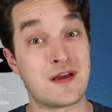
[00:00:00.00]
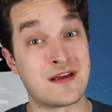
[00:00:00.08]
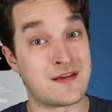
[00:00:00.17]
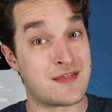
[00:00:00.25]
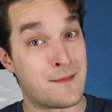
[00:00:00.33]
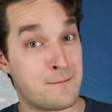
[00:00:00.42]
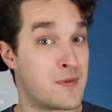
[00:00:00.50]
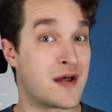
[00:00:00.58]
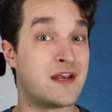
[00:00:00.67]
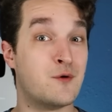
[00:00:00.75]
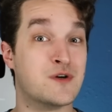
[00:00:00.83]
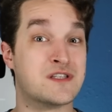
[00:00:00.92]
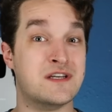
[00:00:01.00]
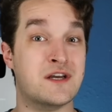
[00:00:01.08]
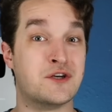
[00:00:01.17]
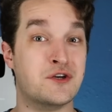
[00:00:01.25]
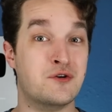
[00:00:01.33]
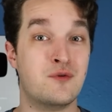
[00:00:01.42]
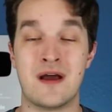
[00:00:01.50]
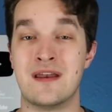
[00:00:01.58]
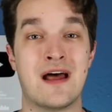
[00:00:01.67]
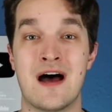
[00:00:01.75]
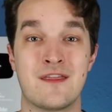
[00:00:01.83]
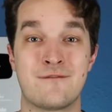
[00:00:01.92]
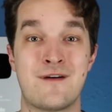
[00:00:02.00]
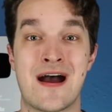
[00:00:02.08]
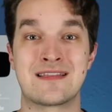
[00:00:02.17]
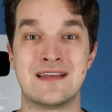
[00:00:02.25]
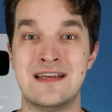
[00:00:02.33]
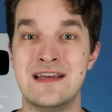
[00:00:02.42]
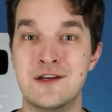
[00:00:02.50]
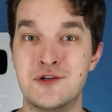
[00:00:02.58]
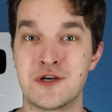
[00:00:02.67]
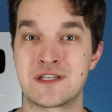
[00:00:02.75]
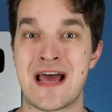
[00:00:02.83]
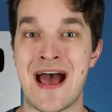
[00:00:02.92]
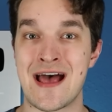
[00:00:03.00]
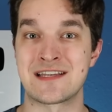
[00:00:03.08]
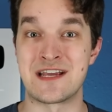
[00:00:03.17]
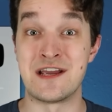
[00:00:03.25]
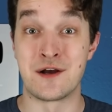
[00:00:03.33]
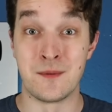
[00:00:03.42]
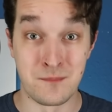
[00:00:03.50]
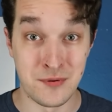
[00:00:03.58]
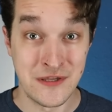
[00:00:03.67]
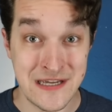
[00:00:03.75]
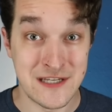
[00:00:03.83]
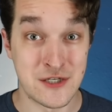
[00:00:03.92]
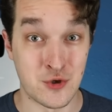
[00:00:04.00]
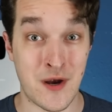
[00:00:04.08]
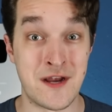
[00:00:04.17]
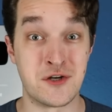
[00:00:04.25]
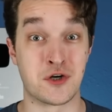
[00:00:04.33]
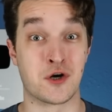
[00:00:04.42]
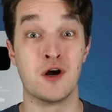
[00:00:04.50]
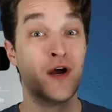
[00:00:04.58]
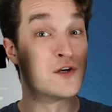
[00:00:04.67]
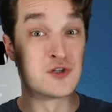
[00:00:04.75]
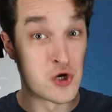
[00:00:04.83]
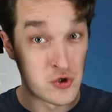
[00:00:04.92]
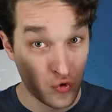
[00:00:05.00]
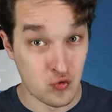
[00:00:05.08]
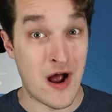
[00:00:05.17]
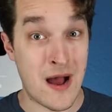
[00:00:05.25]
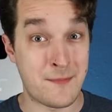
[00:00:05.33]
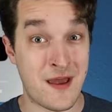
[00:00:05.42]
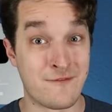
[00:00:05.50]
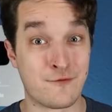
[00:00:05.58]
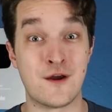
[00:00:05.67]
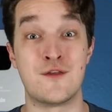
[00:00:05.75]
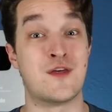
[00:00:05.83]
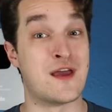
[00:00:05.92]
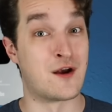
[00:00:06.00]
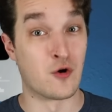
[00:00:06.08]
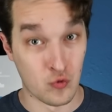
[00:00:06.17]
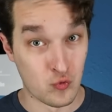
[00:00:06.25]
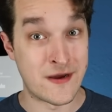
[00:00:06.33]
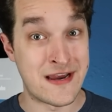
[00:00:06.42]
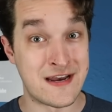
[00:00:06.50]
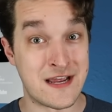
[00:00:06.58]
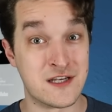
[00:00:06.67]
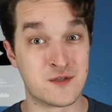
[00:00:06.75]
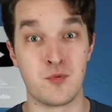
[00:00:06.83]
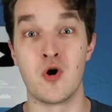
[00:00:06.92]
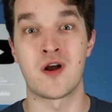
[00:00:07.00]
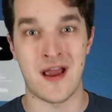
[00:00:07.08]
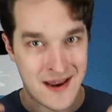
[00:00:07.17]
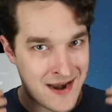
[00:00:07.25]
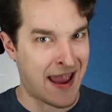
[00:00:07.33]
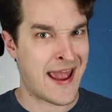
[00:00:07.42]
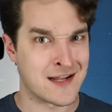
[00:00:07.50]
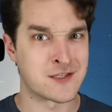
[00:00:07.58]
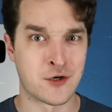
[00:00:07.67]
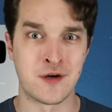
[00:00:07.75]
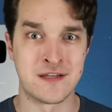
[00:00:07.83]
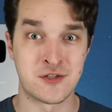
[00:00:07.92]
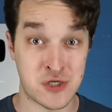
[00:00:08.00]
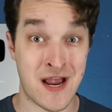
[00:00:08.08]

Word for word: thinking that money was the issue and not the fact that he had just asked a complete stranger to drop everything, read his book, and answer his